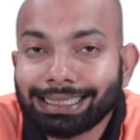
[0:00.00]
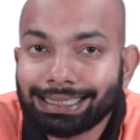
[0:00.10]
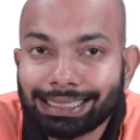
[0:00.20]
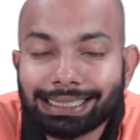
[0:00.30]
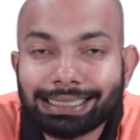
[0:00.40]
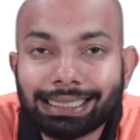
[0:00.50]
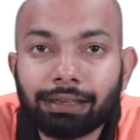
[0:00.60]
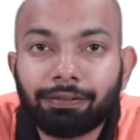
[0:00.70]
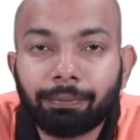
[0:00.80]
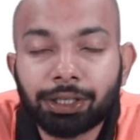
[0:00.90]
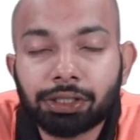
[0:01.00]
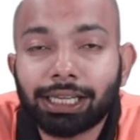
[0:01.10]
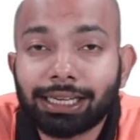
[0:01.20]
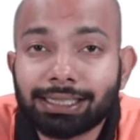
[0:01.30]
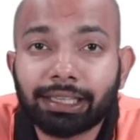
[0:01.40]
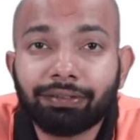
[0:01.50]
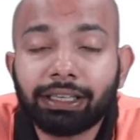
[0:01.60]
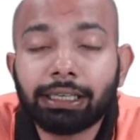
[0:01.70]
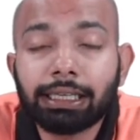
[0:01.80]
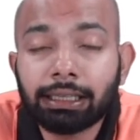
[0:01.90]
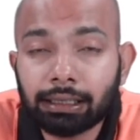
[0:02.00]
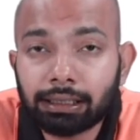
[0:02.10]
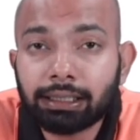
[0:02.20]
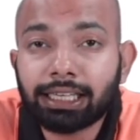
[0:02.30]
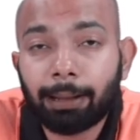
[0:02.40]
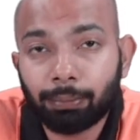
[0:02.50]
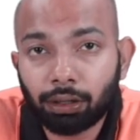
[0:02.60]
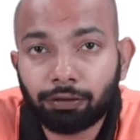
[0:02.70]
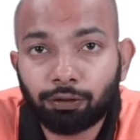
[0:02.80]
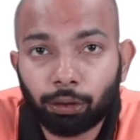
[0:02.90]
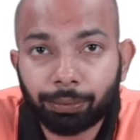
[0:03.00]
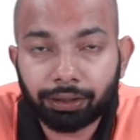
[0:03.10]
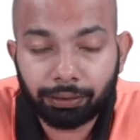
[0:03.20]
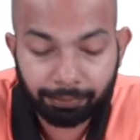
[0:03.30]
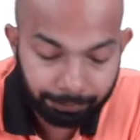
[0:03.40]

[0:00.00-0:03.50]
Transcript: this is the information that is given in a tabular form here.